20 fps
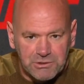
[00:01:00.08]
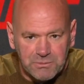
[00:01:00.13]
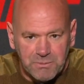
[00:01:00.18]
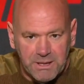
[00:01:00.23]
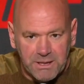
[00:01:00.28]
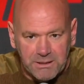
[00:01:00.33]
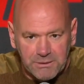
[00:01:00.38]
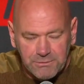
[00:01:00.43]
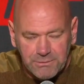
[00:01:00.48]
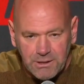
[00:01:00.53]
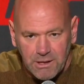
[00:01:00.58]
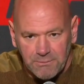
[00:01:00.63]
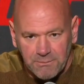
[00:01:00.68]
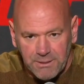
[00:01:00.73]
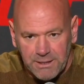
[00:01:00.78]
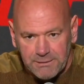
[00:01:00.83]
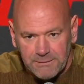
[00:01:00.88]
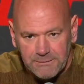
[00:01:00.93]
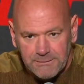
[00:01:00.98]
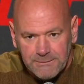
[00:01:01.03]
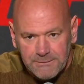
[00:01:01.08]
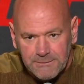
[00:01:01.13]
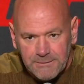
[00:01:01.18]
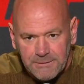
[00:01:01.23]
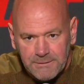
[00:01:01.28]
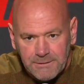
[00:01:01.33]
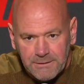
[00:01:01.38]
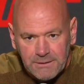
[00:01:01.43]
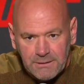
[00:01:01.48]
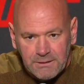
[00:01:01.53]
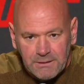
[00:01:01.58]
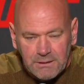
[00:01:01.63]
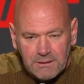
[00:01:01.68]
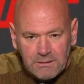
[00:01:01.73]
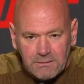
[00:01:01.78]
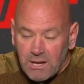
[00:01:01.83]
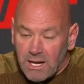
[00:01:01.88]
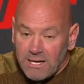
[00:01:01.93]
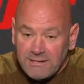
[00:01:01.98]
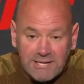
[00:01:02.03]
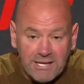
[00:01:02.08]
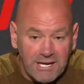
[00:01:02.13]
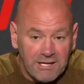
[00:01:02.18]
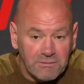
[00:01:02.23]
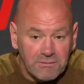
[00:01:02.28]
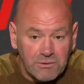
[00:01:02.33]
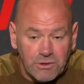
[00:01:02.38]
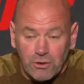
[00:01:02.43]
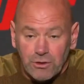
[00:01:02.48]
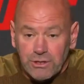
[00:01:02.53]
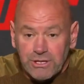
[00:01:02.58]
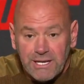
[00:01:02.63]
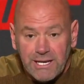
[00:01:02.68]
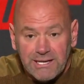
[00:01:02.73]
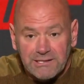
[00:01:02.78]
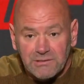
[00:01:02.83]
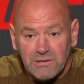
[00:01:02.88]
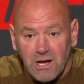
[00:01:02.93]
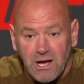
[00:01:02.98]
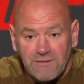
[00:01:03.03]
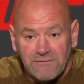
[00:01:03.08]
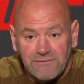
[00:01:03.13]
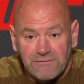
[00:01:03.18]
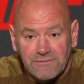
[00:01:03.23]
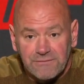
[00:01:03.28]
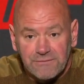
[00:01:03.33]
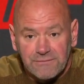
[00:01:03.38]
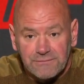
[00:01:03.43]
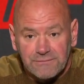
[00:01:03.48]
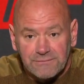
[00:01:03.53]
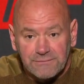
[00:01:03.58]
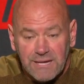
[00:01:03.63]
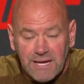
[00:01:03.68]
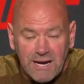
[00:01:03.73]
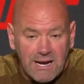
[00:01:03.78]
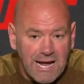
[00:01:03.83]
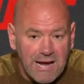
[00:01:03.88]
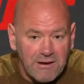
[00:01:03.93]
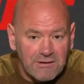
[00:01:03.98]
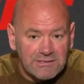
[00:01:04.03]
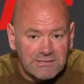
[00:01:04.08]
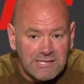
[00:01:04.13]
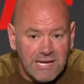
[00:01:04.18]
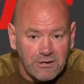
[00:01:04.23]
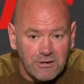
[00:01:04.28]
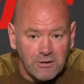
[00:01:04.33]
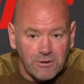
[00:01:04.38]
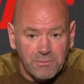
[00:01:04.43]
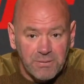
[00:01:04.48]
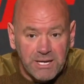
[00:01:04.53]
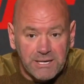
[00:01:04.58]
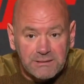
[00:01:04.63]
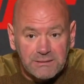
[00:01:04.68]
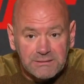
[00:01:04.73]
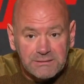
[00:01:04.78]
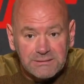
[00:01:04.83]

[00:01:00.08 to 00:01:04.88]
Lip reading: be? You tell me. I take 30 days off. How does that hurt me?